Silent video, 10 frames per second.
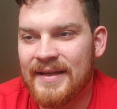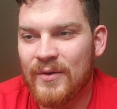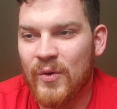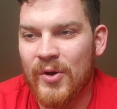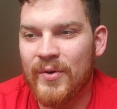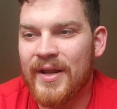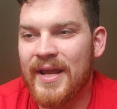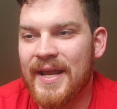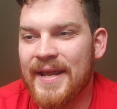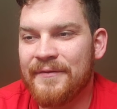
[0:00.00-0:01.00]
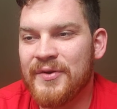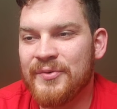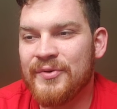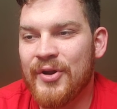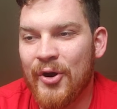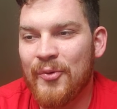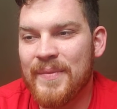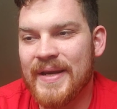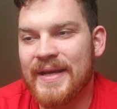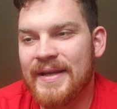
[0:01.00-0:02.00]
quote, if you know
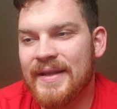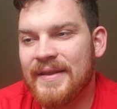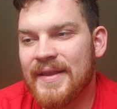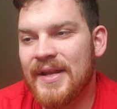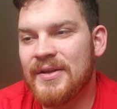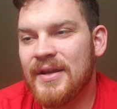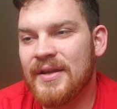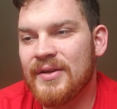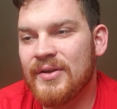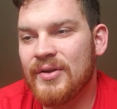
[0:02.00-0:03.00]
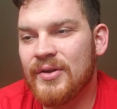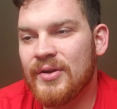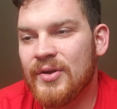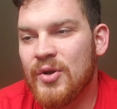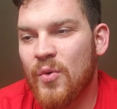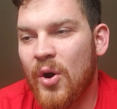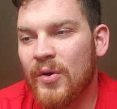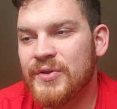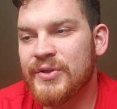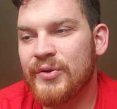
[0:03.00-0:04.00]
me, then you
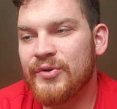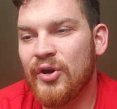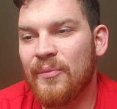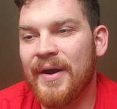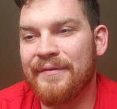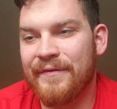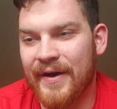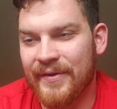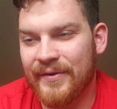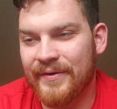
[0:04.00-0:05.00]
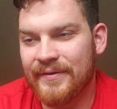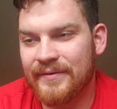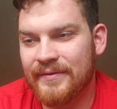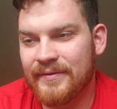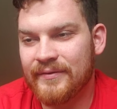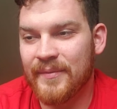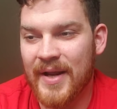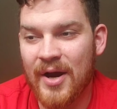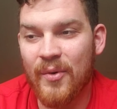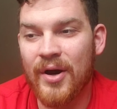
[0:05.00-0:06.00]
also know my Father. From
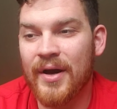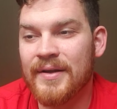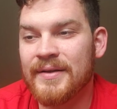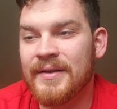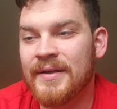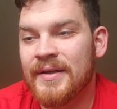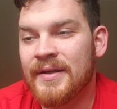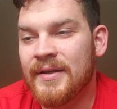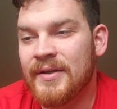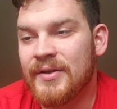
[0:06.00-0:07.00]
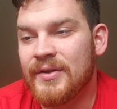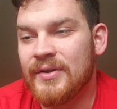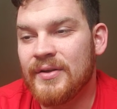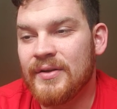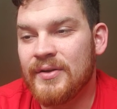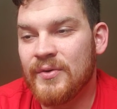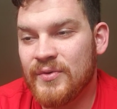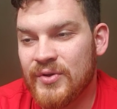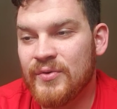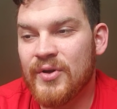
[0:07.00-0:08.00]
now on, you
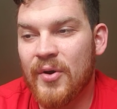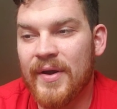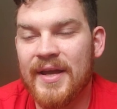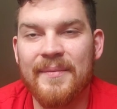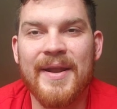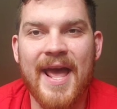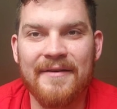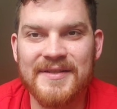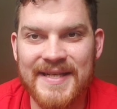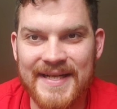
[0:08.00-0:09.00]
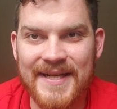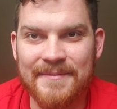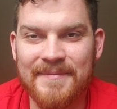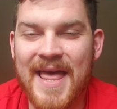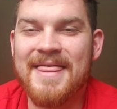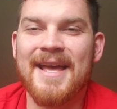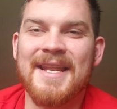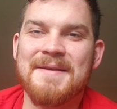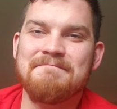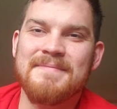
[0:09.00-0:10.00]
do know him and have seen him. And then
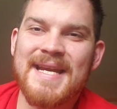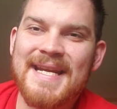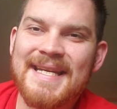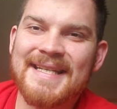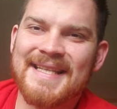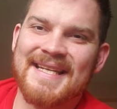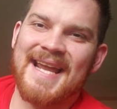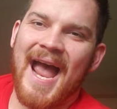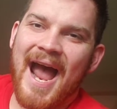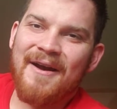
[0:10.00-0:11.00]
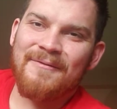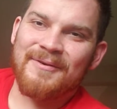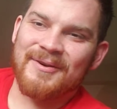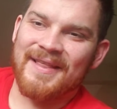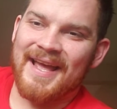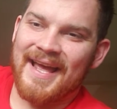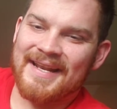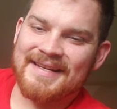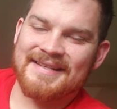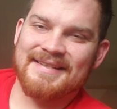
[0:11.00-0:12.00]
immediately after
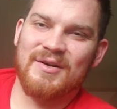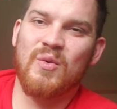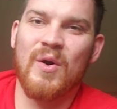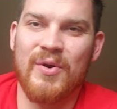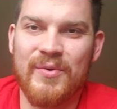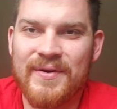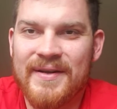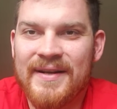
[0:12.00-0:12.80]
that quote,